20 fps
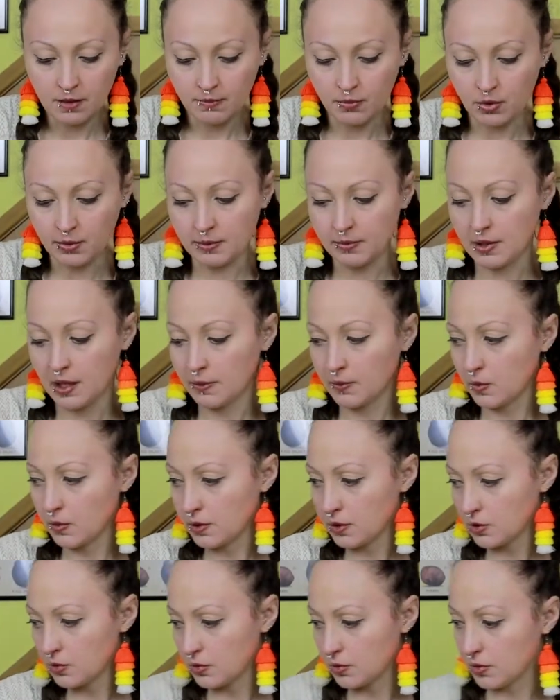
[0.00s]
Probably I'm
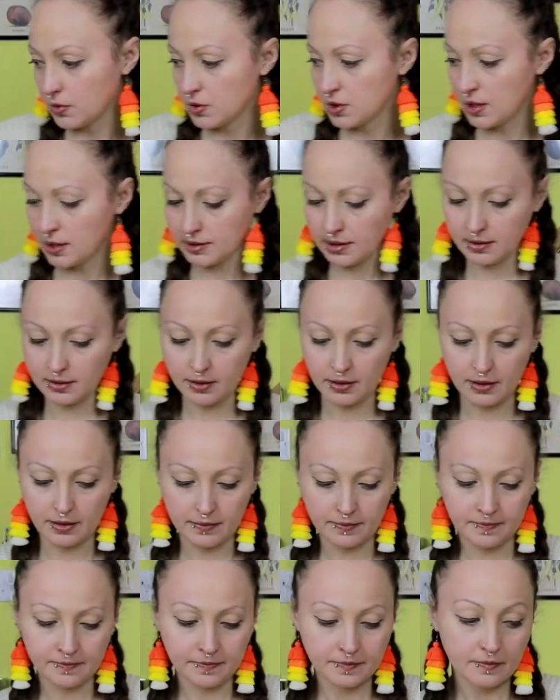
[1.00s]
going to use
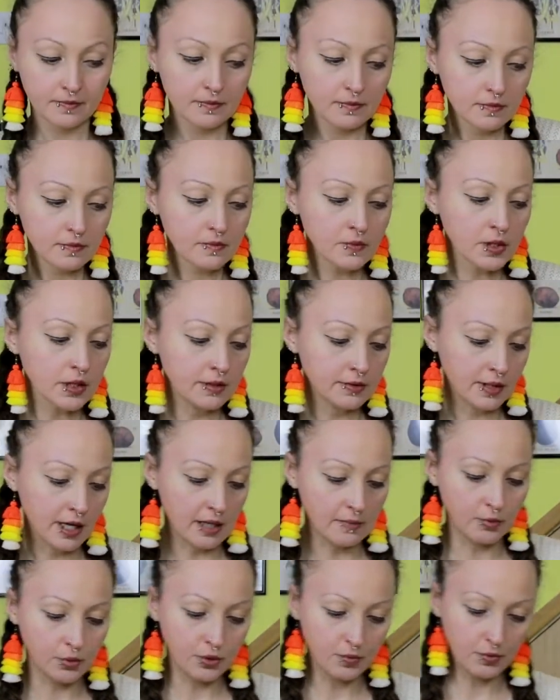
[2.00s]
another
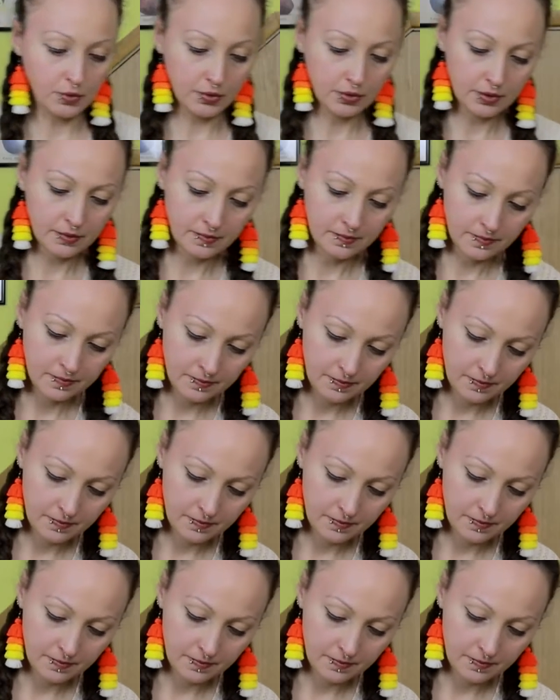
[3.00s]
tablespoon